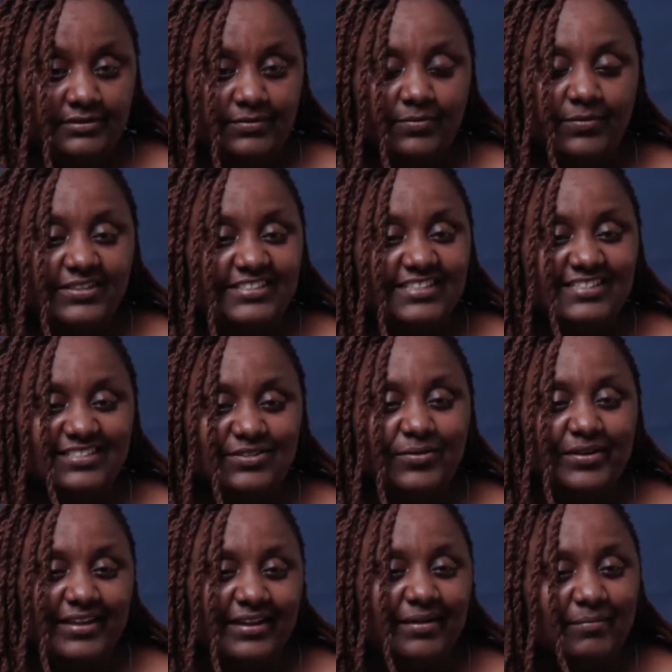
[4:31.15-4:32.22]
We were just
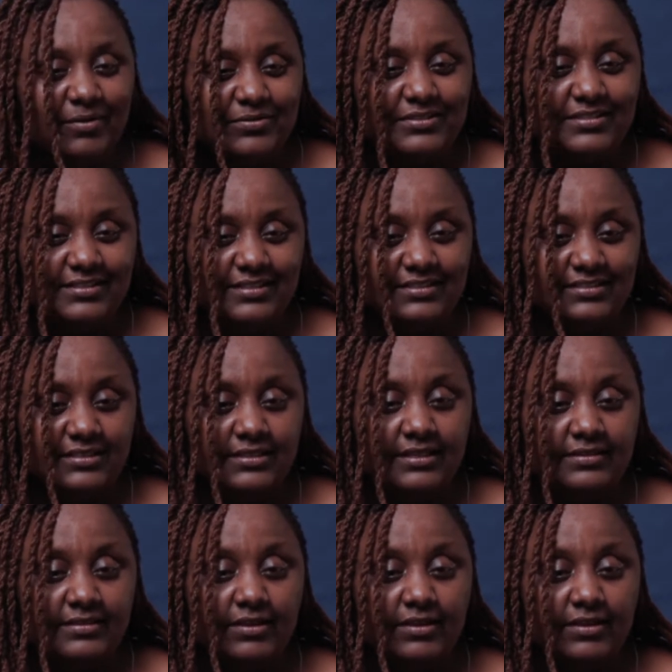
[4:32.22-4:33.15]
talking about things. The